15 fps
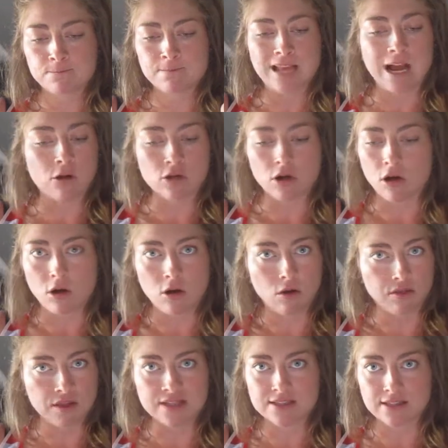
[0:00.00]
alcohol,
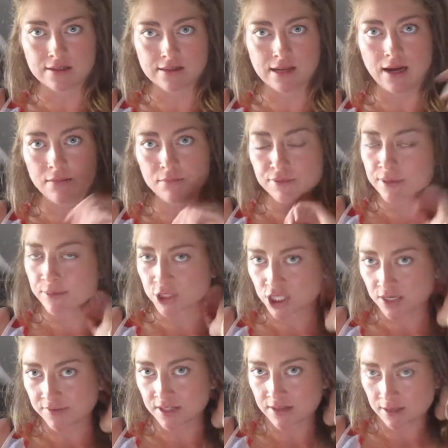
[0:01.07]
things like that. Pretty much
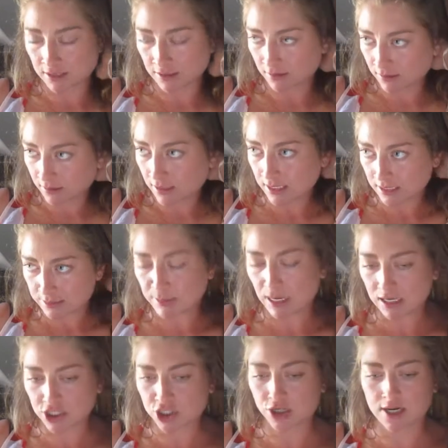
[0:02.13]
everything is
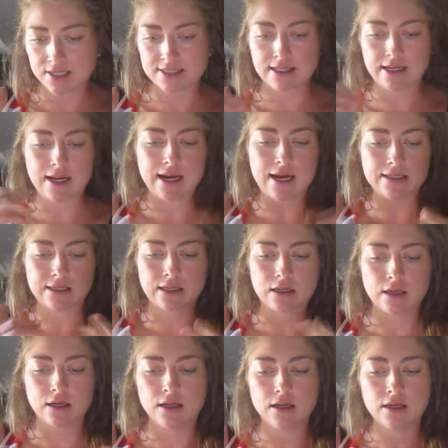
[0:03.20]
pasteurized that has like
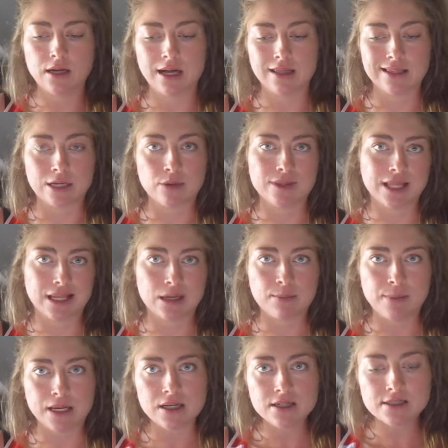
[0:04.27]
a liquid-like
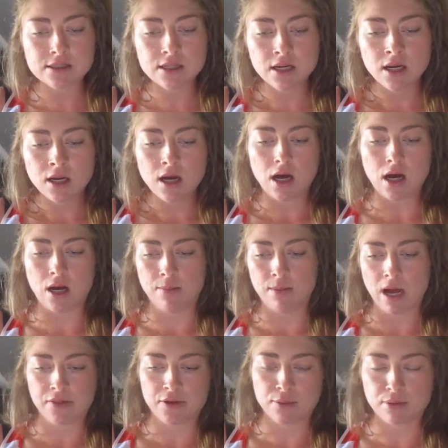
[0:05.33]
base.
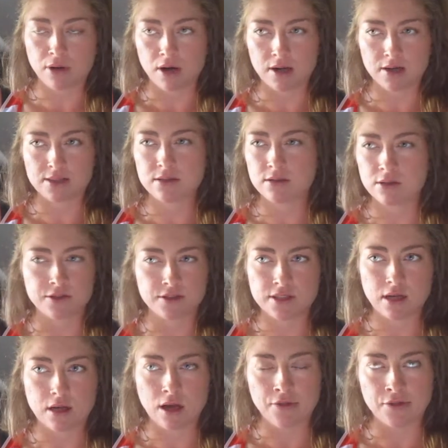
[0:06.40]
Other products, there's
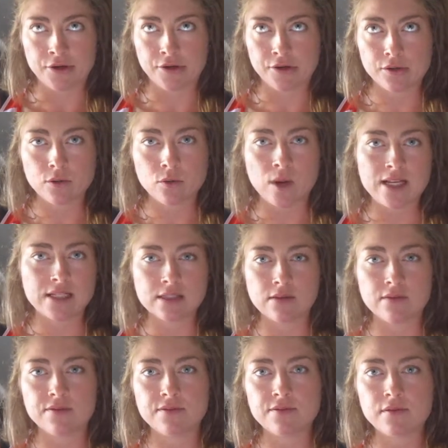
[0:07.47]
other ways
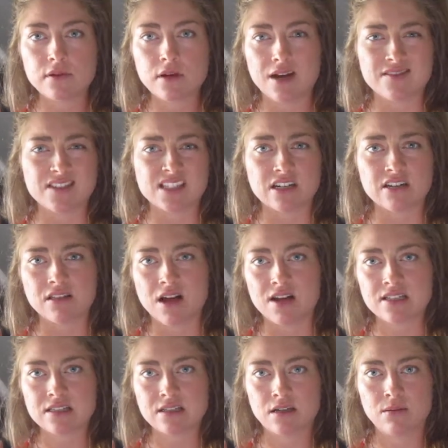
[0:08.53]
of kind of
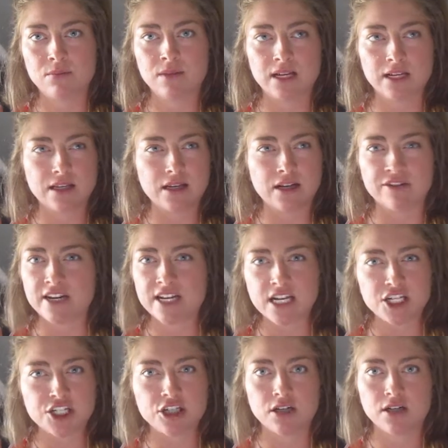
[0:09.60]
sterilizing them, like
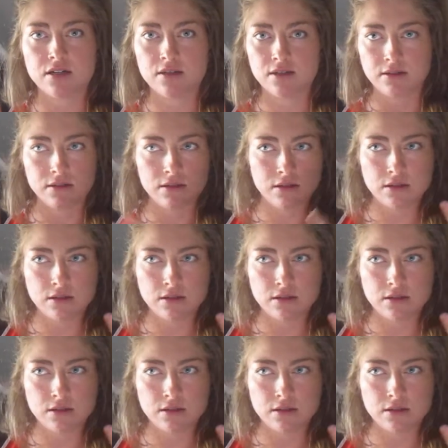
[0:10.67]
irradiation and